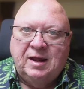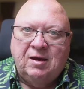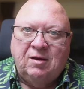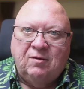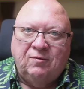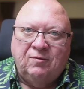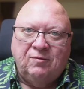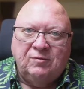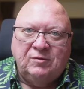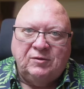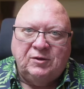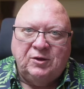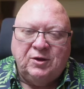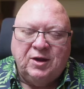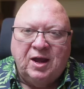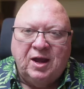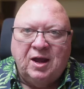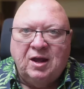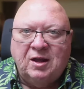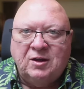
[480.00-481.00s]
now, you
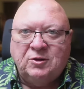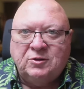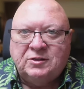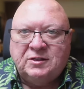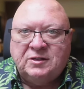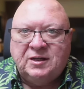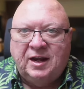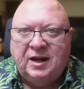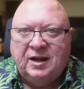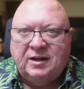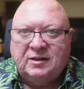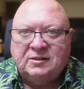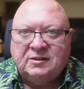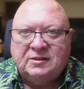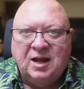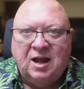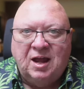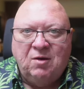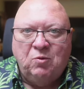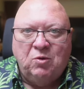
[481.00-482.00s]
got to understand,
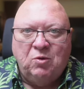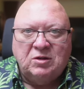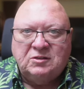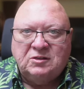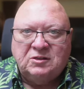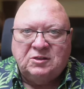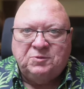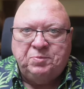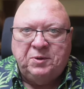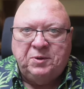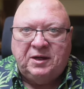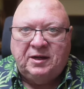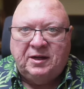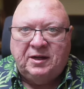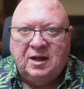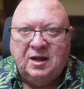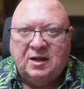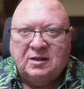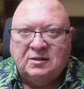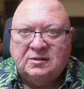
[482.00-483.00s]
this guy wasn't
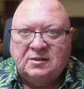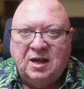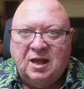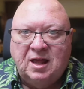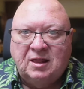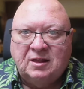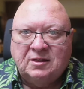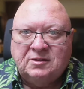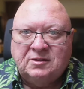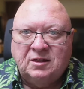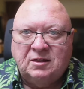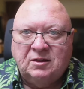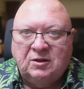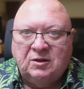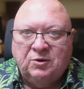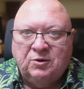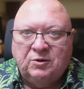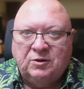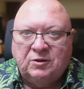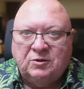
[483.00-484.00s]
Speedy Gonzalez
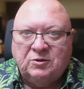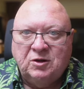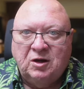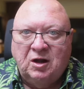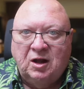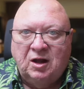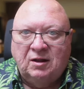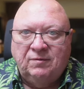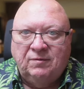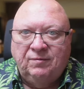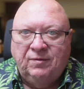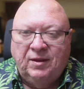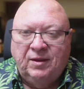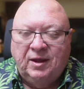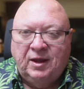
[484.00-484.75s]
unloading the truck.